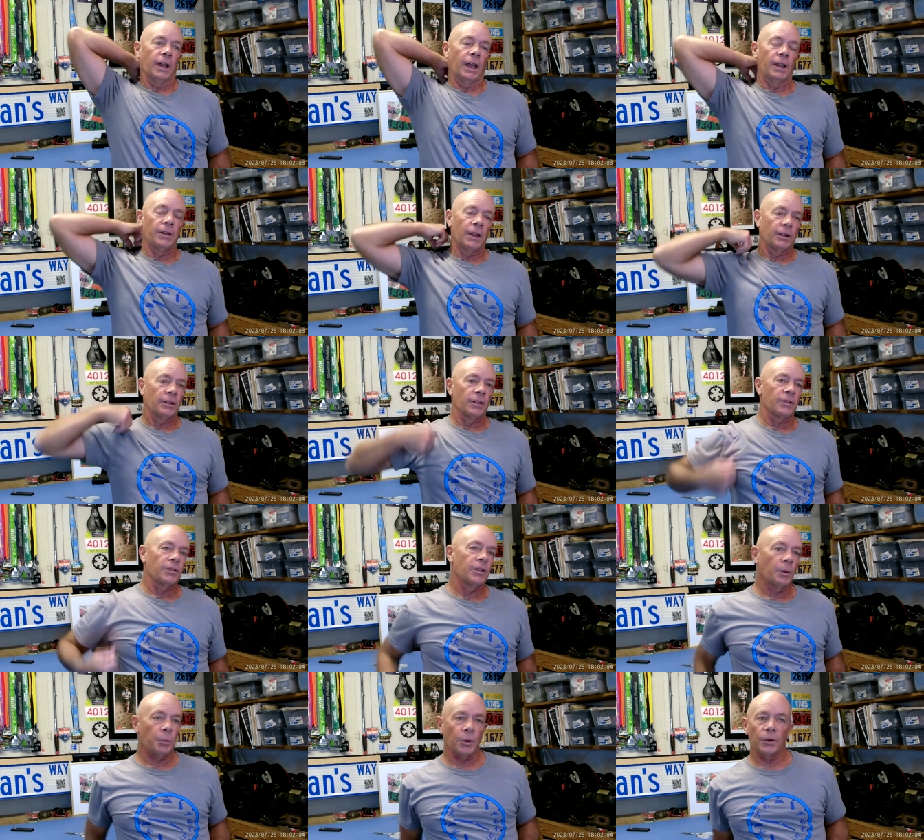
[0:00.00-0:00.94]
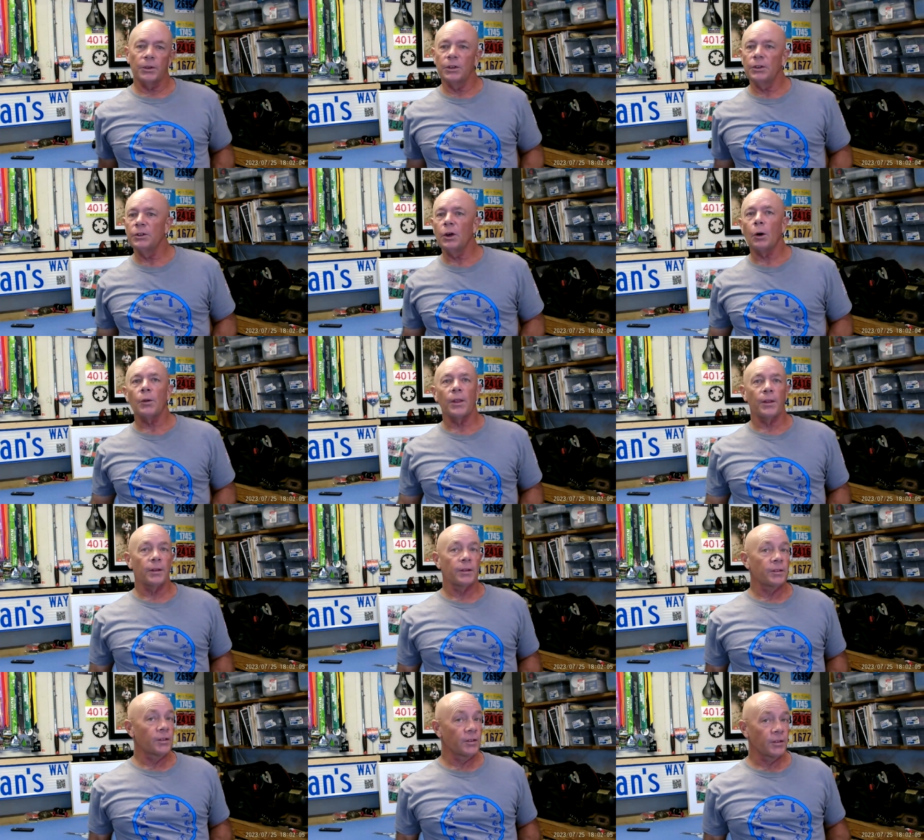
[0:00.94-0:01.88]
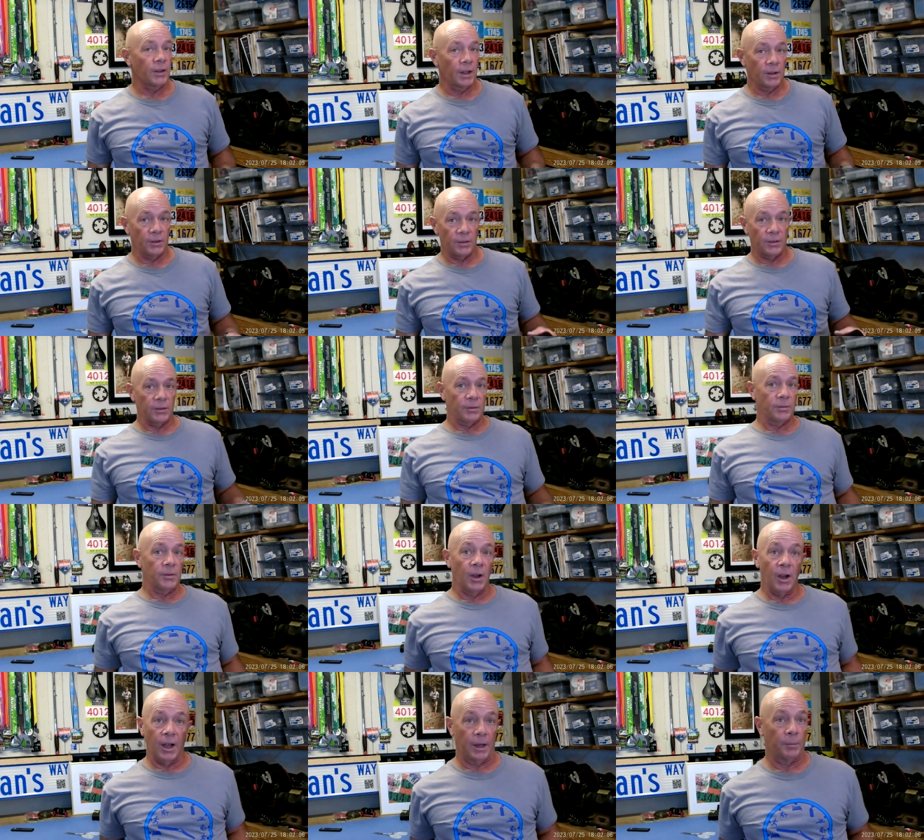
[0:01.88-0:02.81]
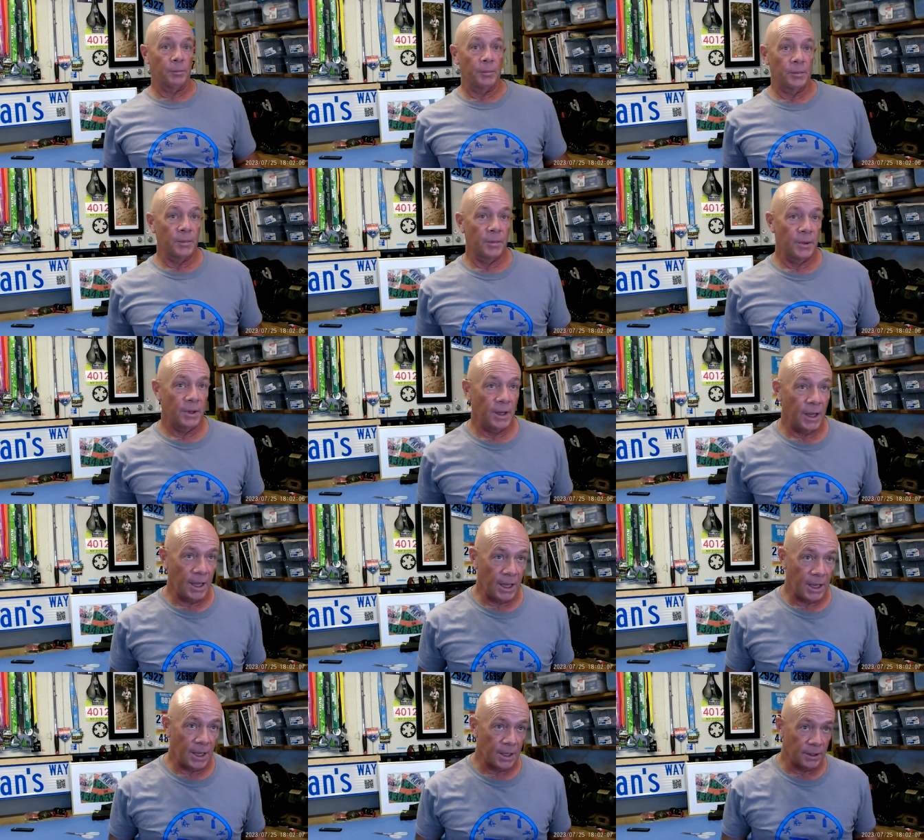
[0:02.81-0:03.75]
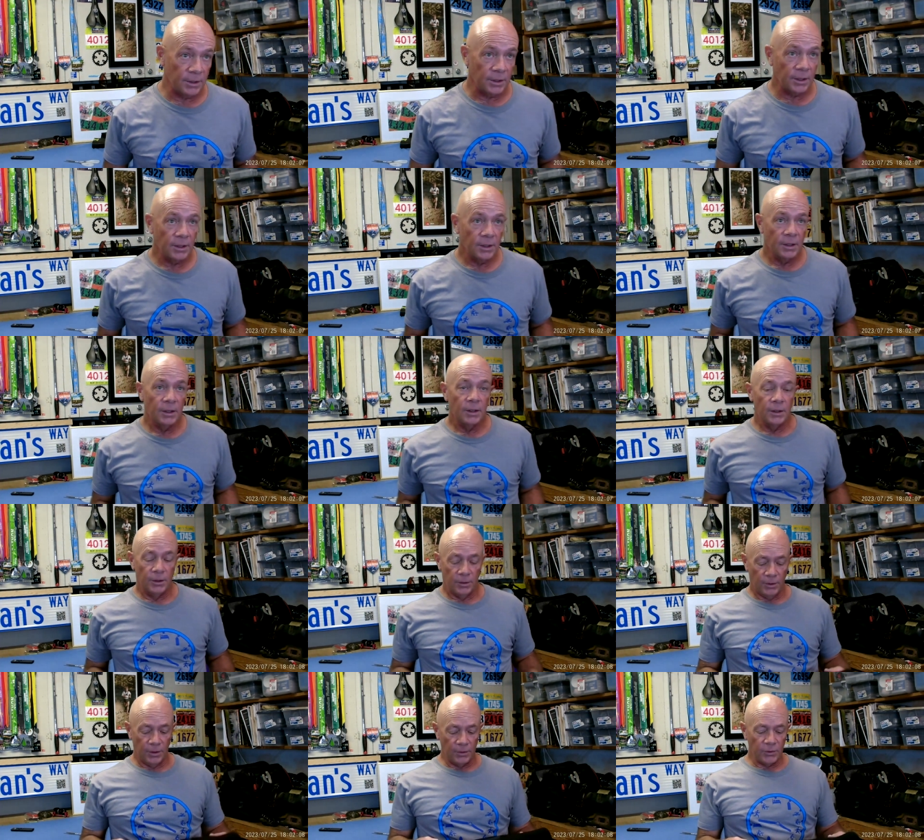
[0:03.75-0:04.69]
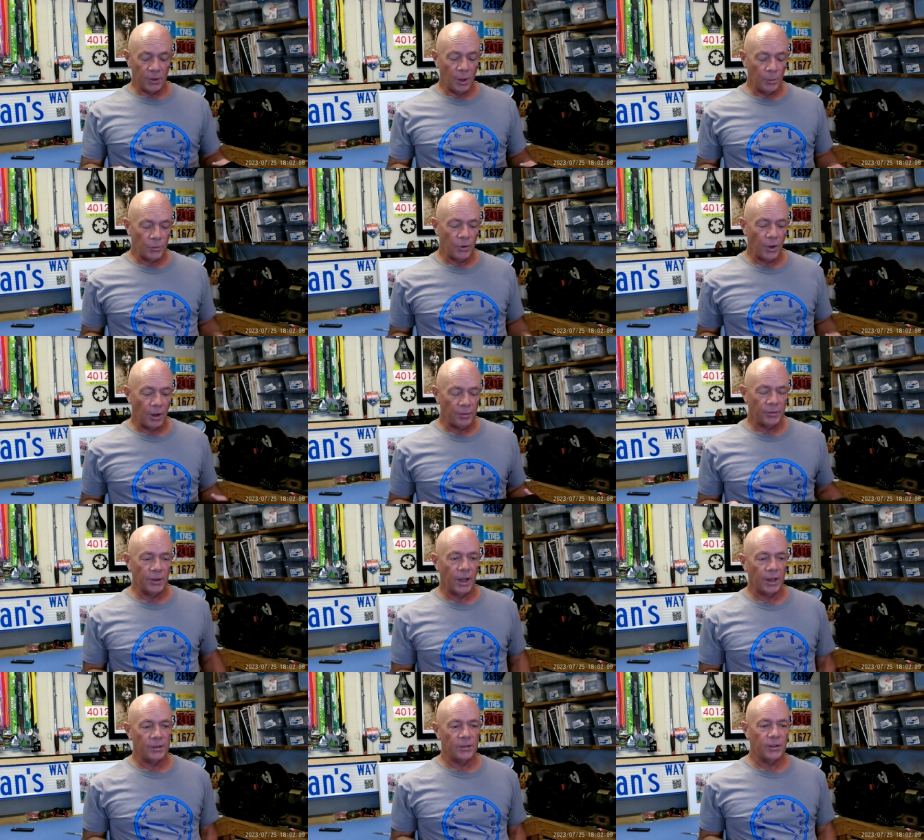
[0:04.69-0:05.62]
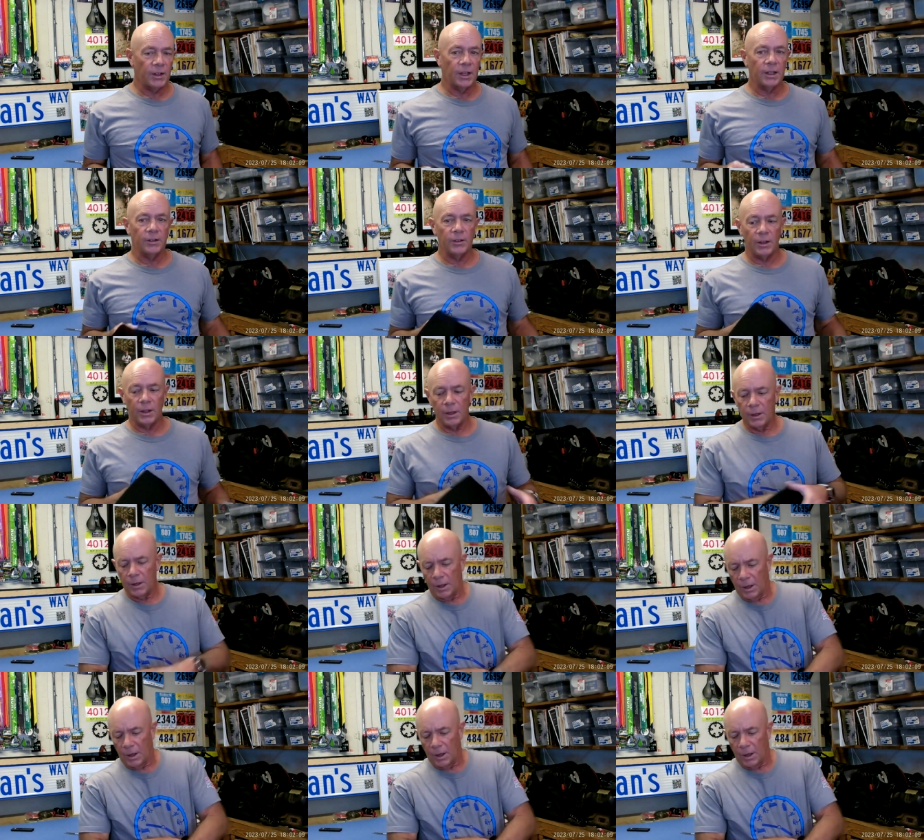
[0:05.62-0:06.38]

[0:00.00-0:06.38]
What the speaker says: and then the zipper, you know that it's time. And this comes off nice and easy.